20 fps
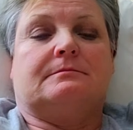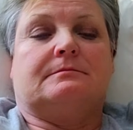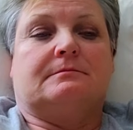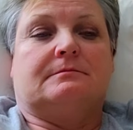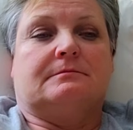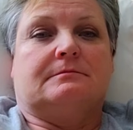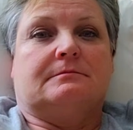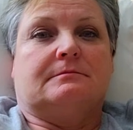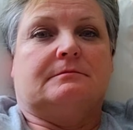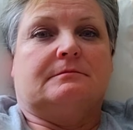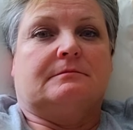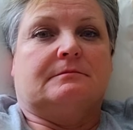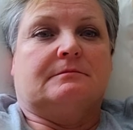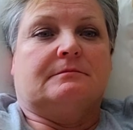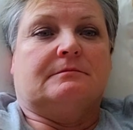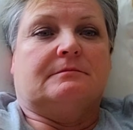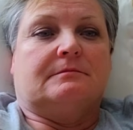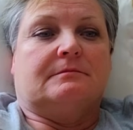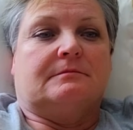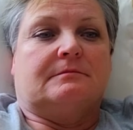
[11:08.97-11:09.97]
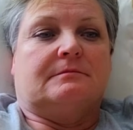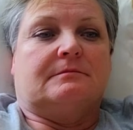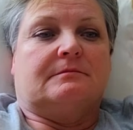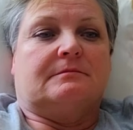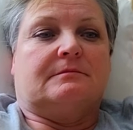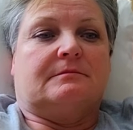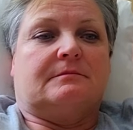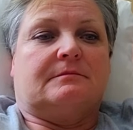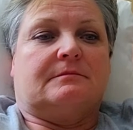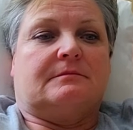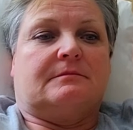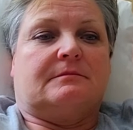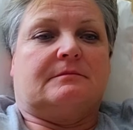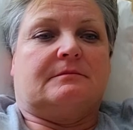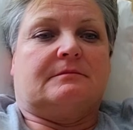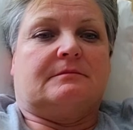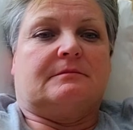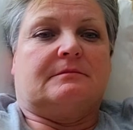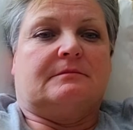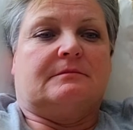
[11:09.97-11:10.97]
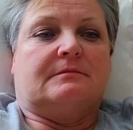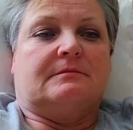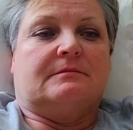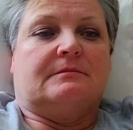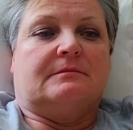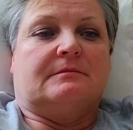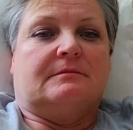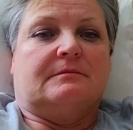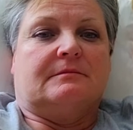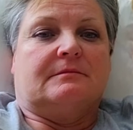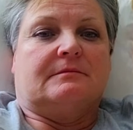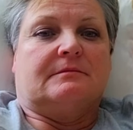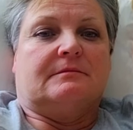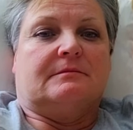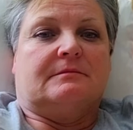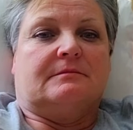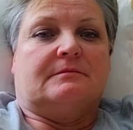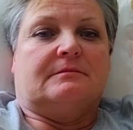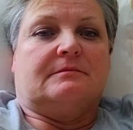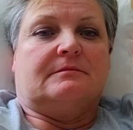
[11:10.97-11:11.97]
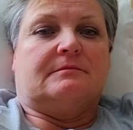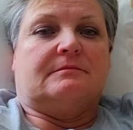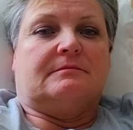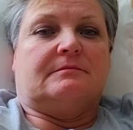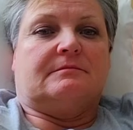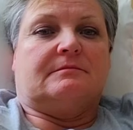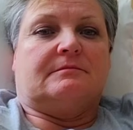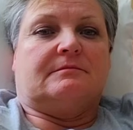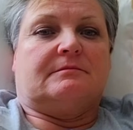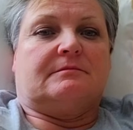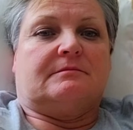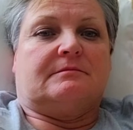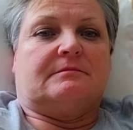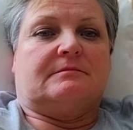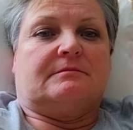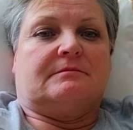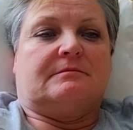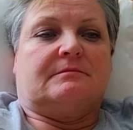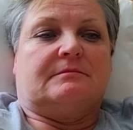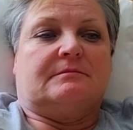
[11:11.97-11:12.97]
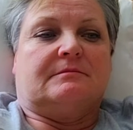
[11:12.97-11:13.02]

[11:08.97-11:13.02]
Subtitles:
The person shown says nothing.